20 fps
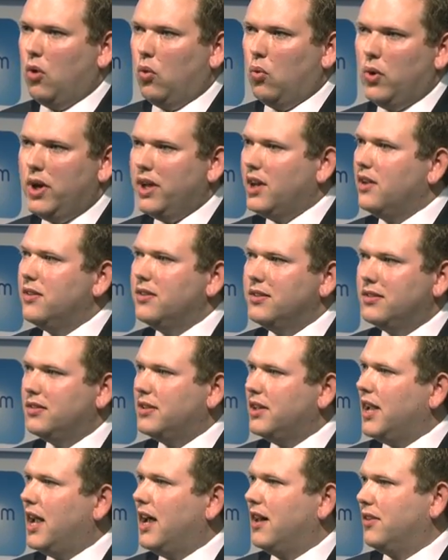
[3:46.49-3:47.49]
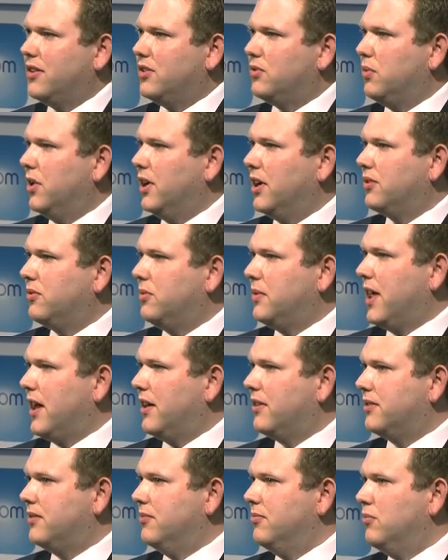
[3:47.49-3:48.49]
we don't see how this works
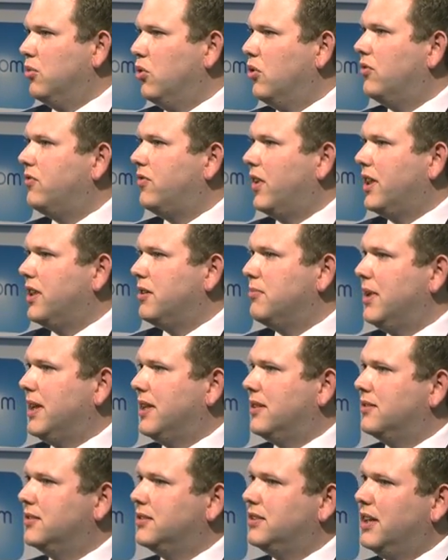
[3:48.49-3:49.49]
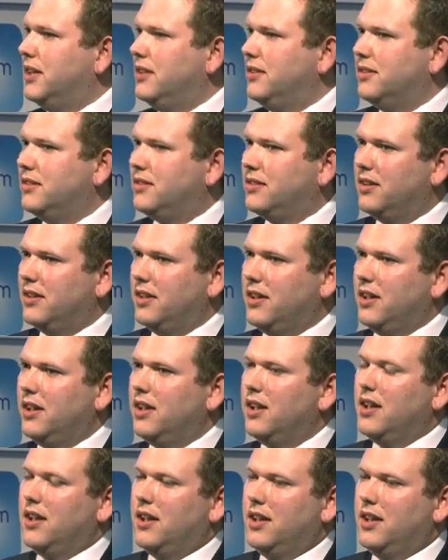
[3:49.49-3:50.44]
without some more fundamental changes to the